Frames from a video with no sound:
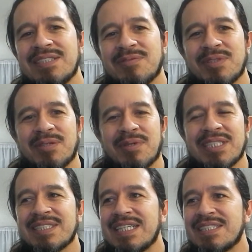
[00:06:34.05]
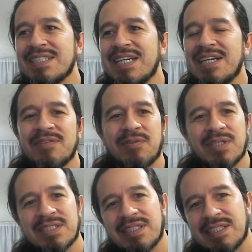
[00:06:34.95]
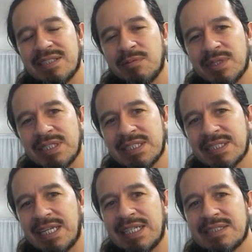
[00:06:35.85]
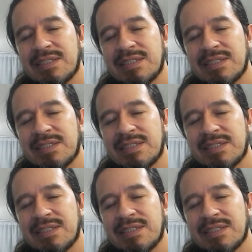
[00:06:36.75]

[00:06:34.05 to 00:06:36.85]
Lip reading: We are already set for starting with this class.